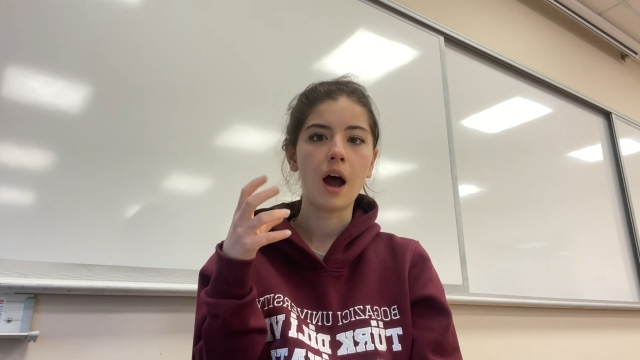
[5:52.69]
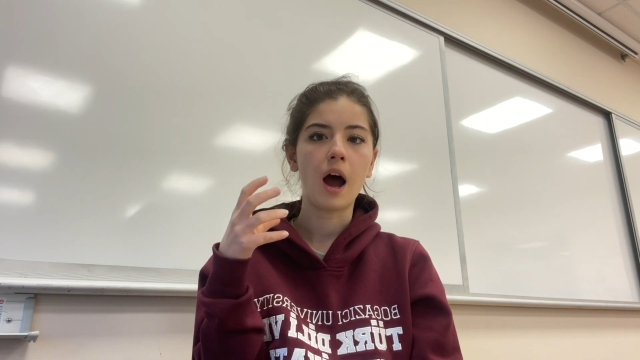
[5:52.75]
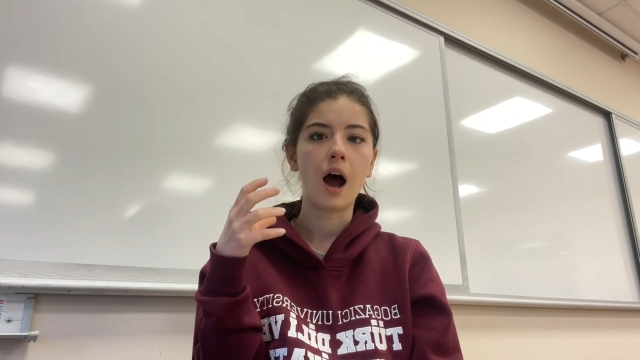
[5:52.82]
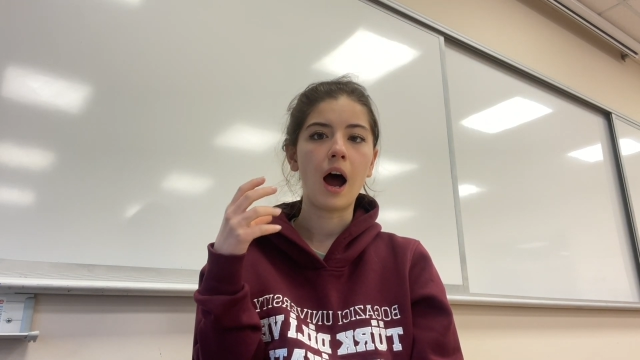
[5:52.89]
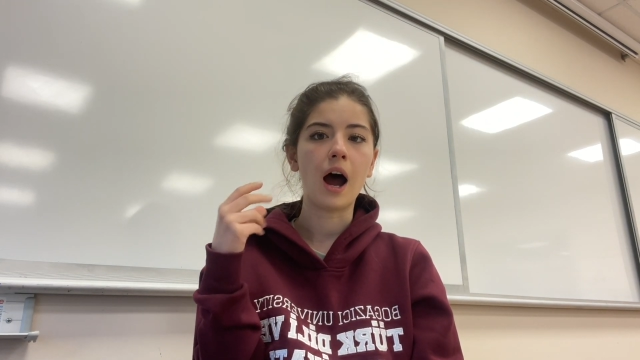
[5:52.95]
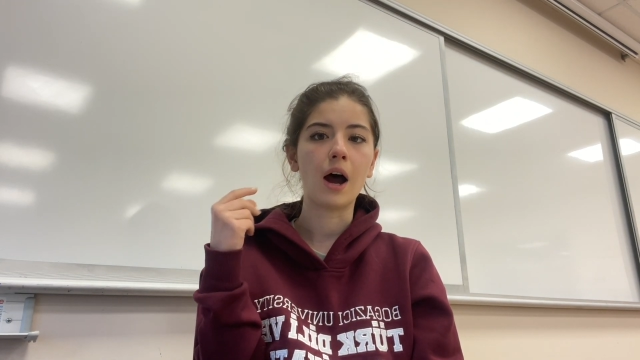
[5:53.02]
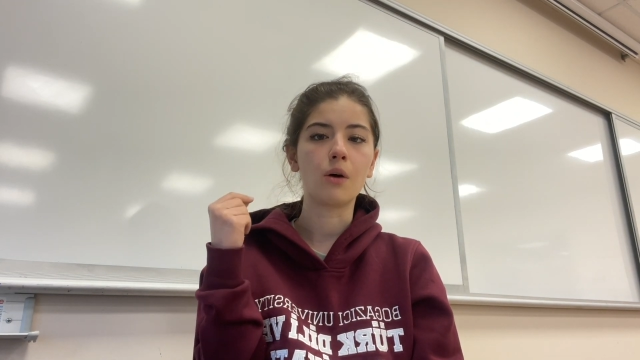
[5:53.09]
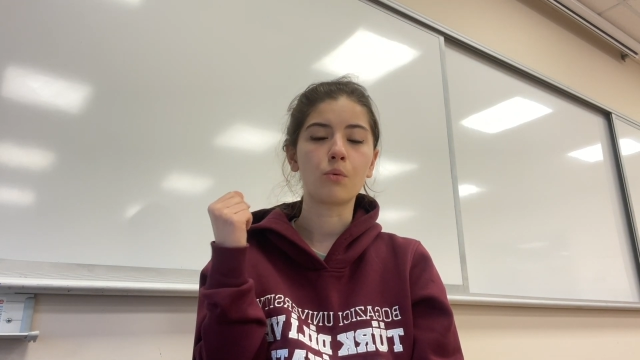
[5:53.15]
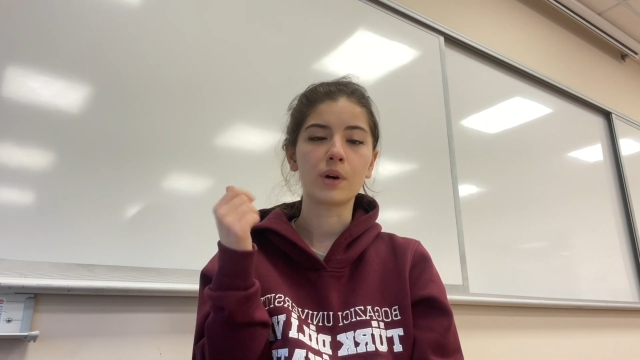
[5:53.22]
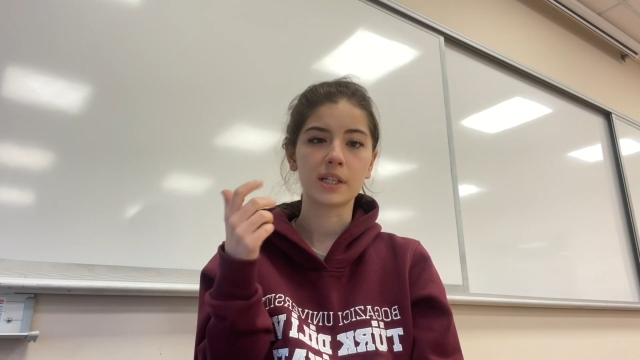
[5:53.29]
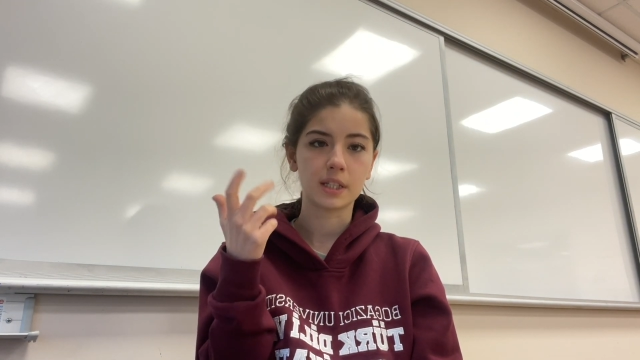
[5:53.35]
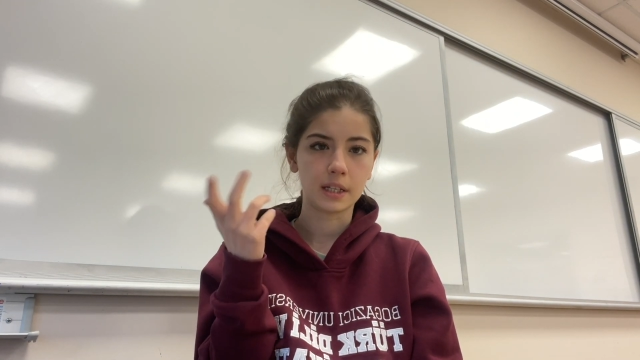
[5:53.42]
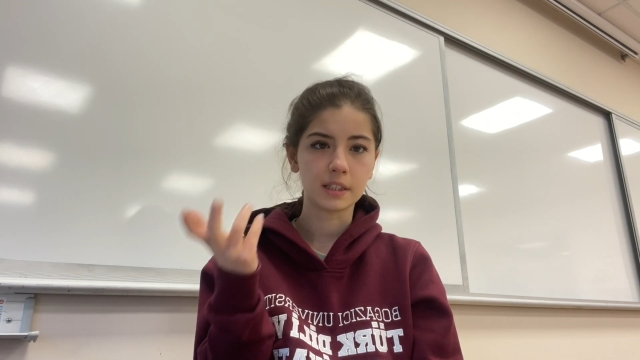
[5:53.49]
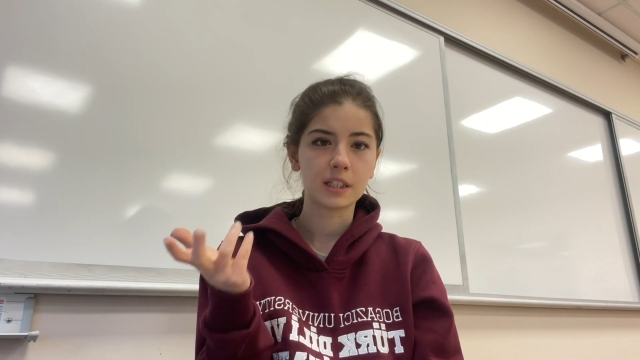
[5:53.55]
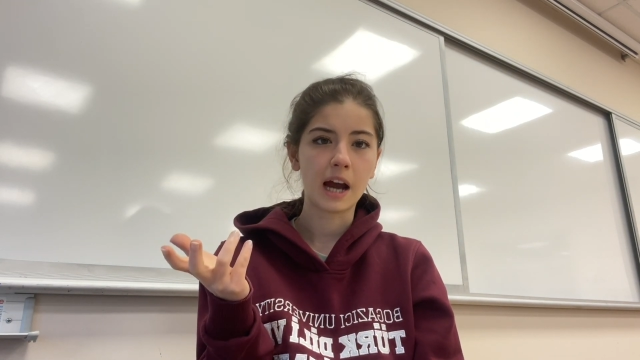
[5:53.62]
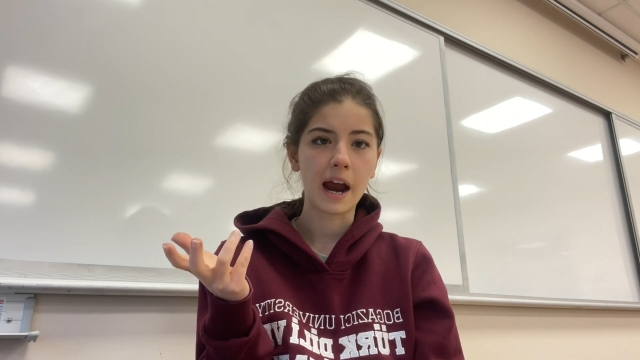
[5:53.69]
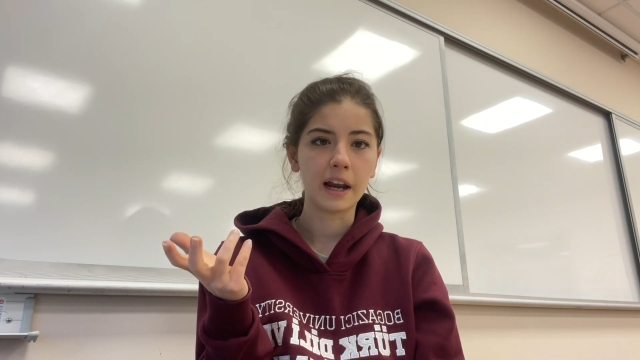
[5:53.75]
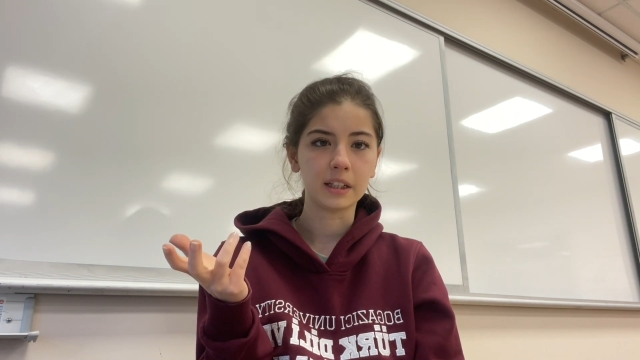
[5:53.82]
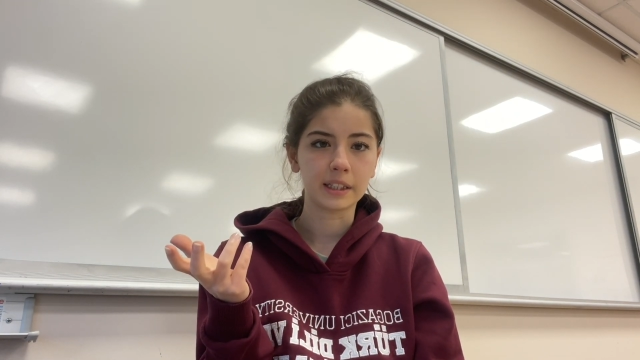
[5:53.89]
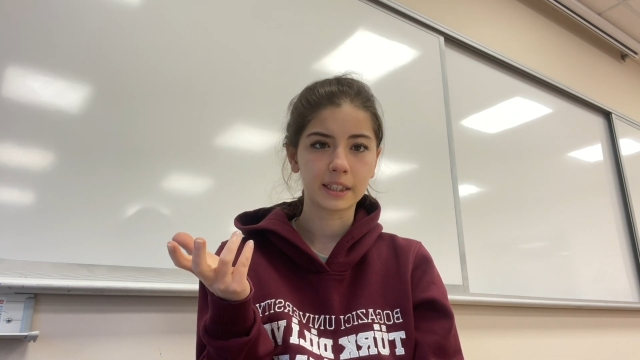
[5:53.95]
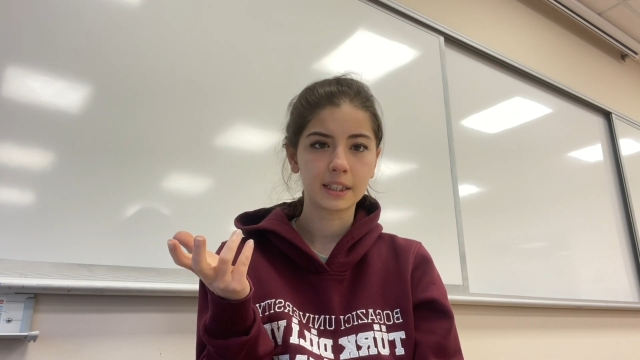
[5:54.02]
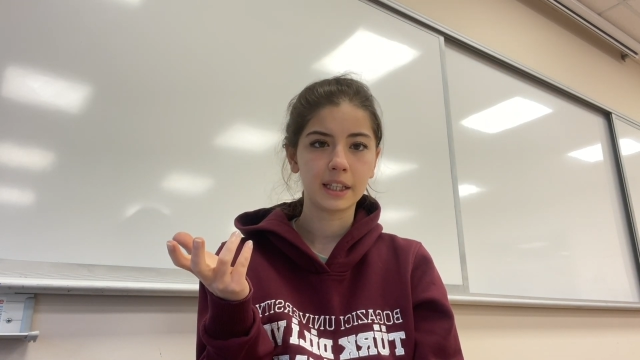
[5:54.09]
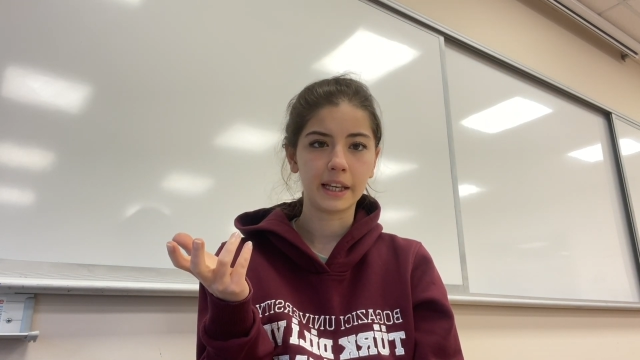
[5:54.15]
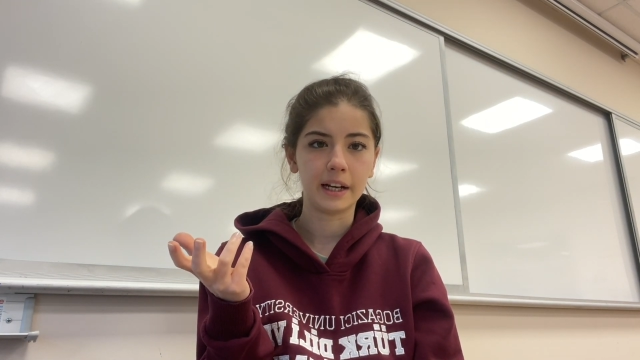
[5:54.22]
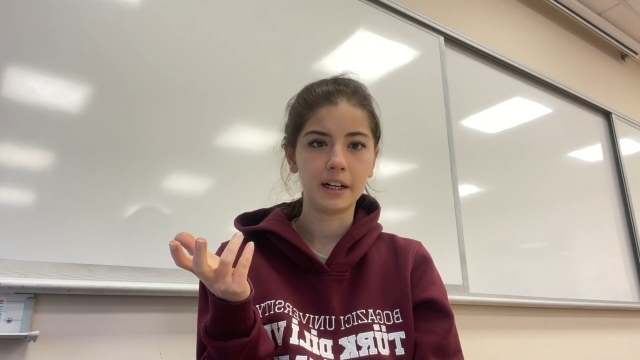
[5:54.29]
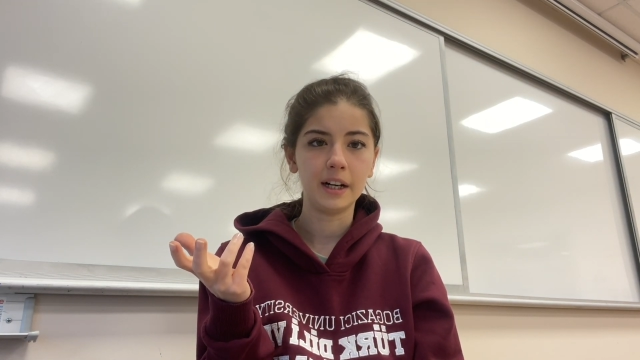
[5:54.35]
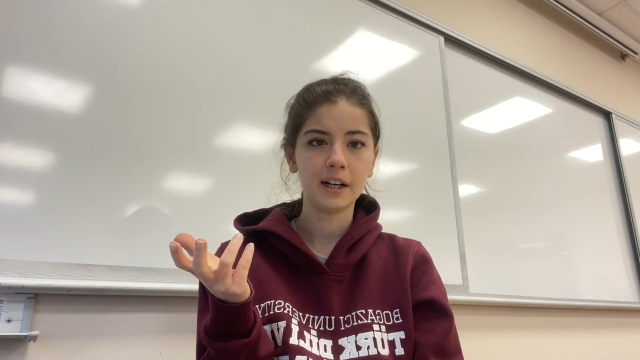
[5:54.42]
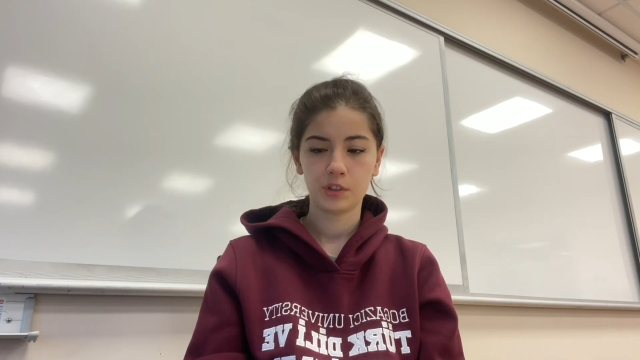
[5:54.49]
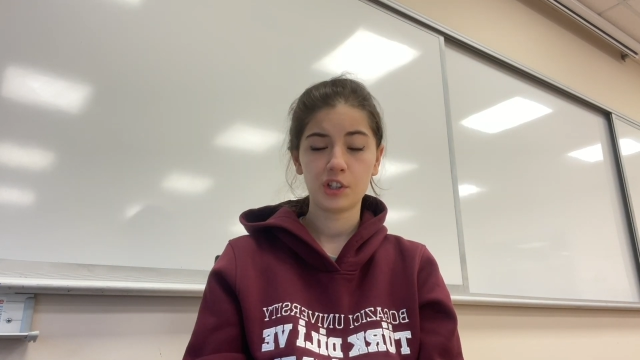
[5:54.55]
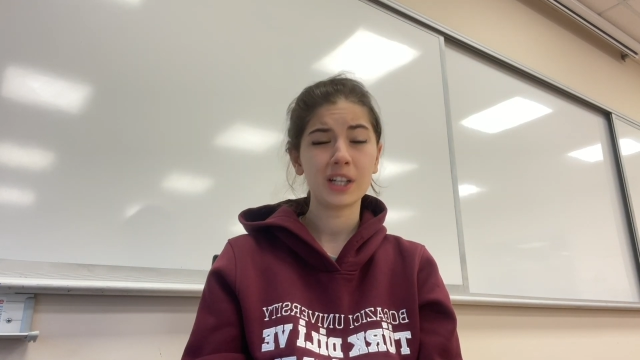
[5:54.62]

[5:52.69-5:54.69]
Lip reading: was entirely clear.